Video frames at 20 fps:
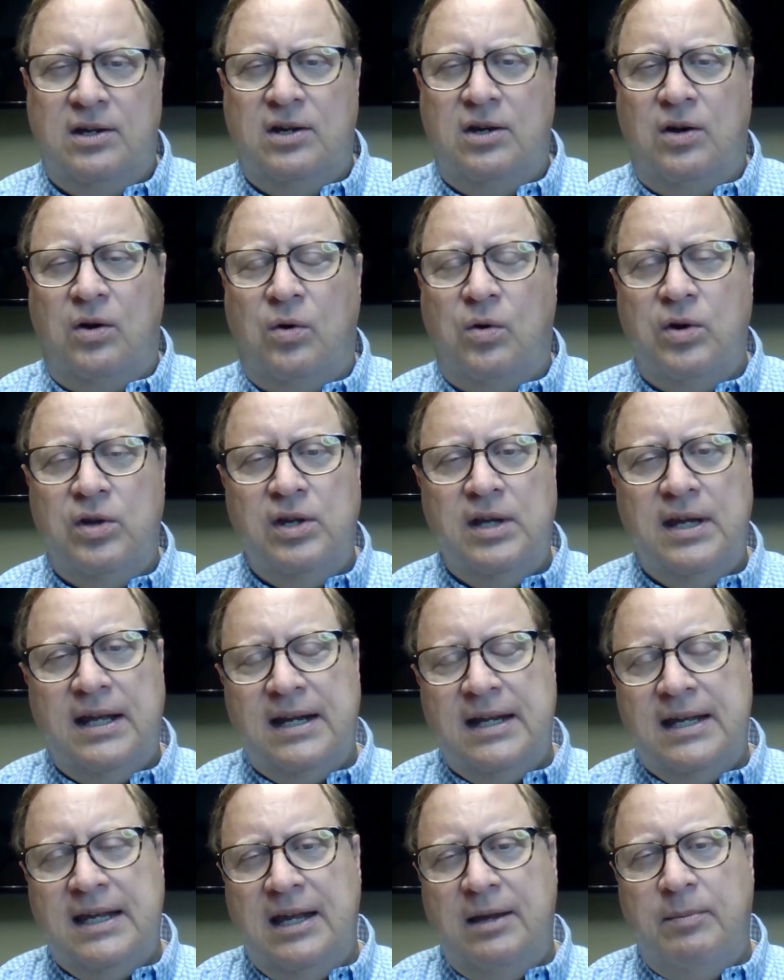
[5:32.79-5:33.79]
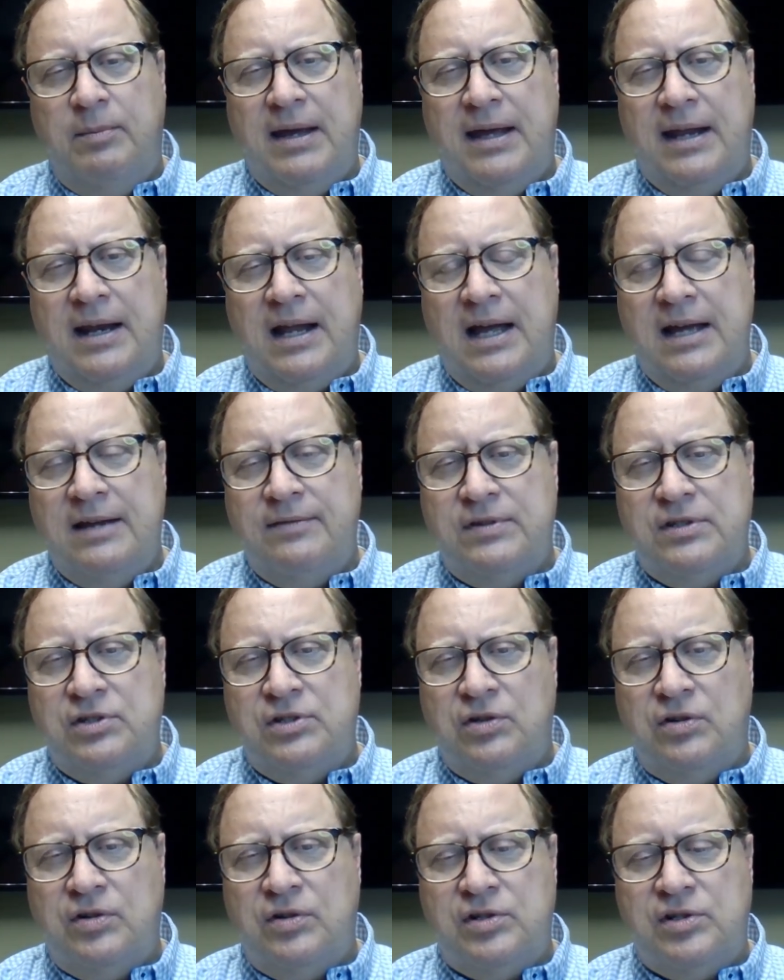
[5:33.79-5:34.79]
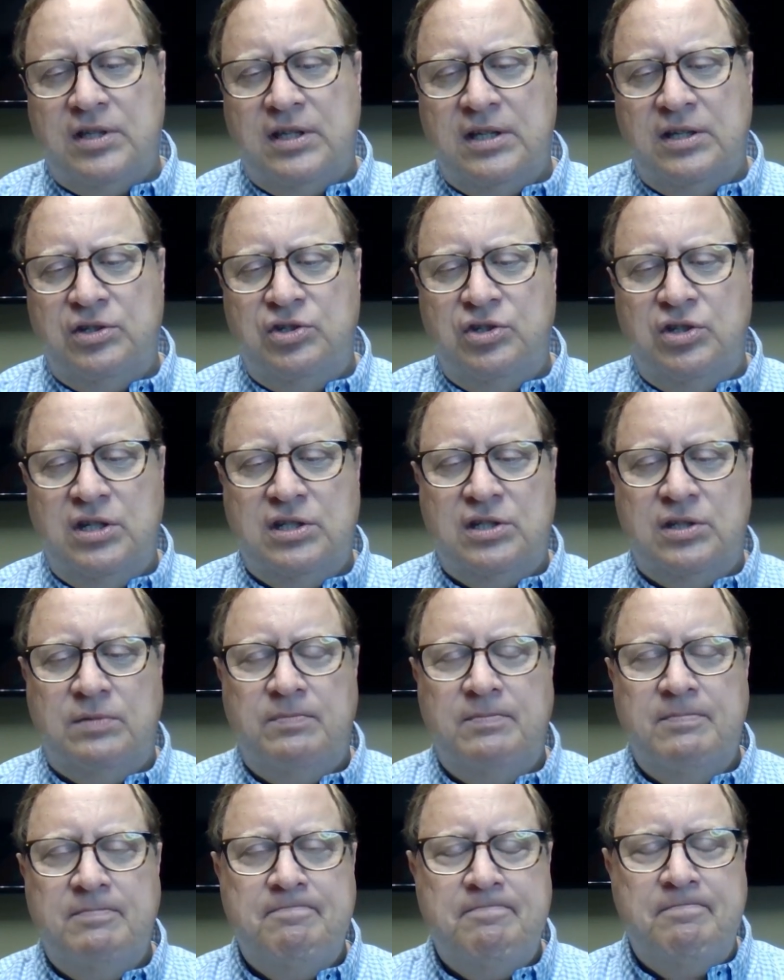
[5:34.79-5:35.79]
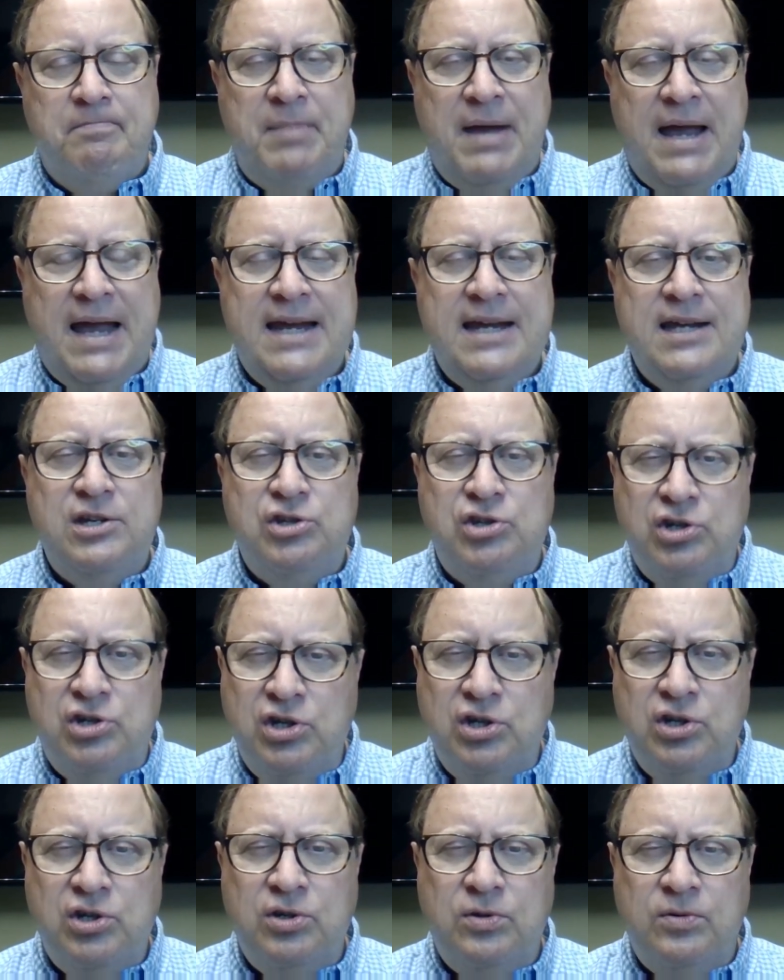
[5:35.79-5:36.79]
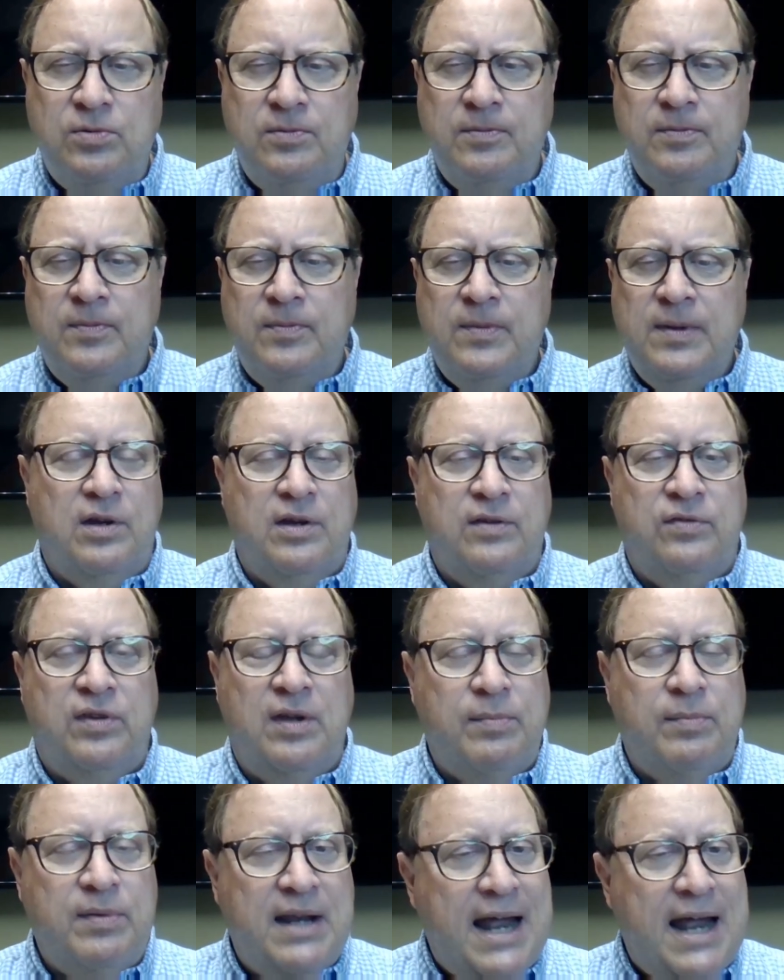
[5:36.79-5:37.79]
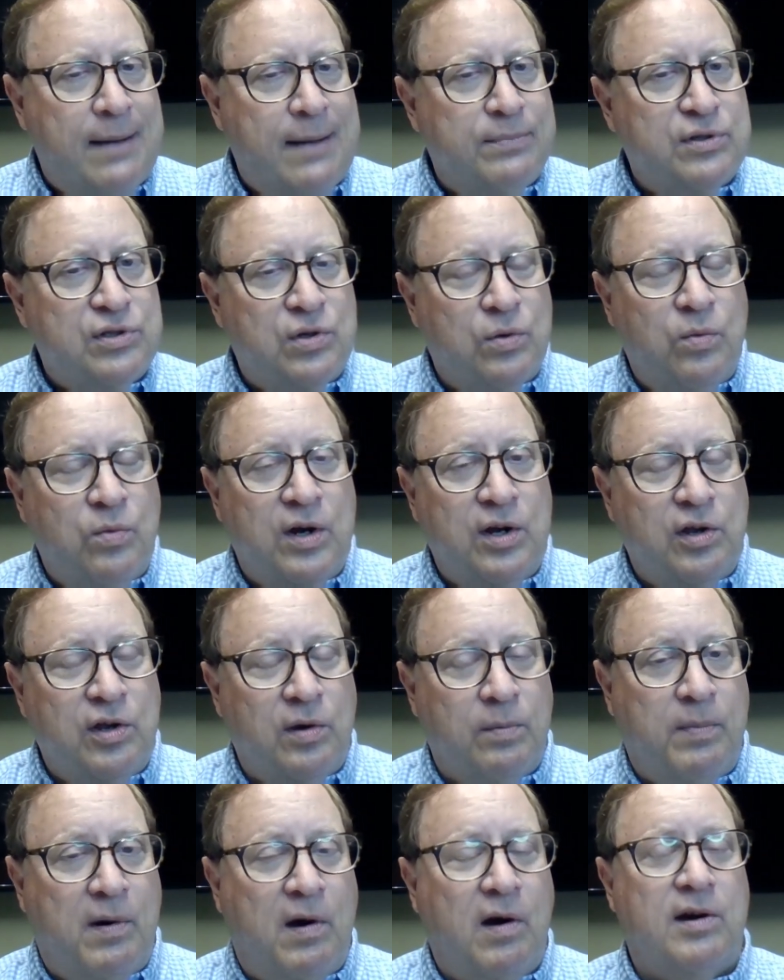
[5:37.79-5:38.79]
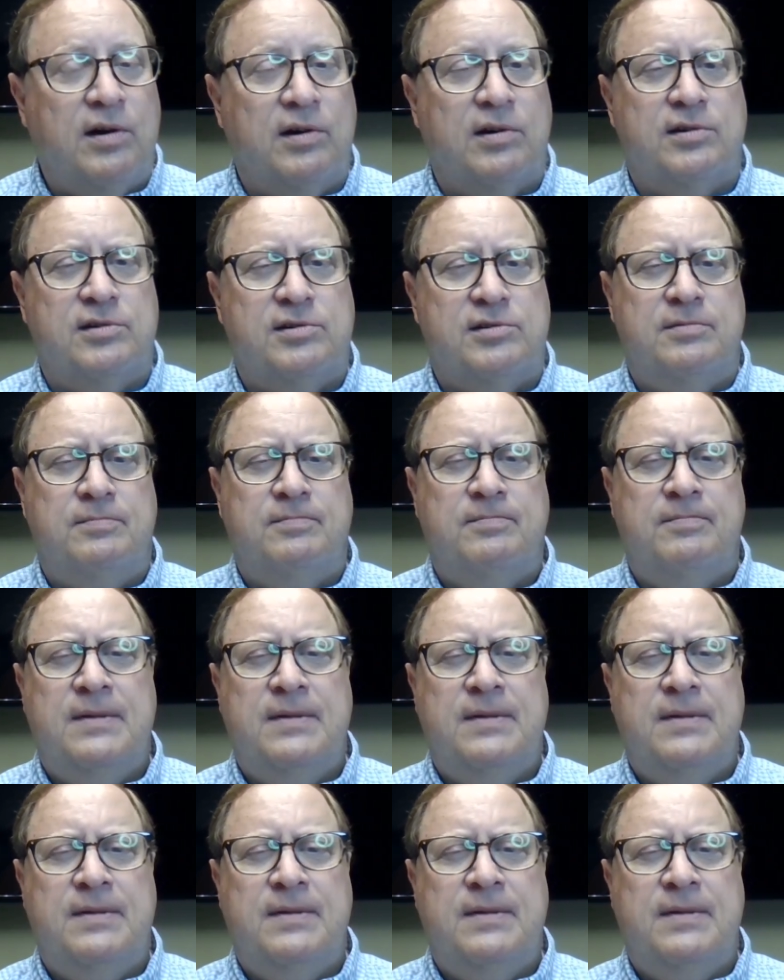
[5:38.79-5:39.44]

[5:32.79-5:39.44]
Or you get a key man life insurance that just pays you if something happens to one of your partners,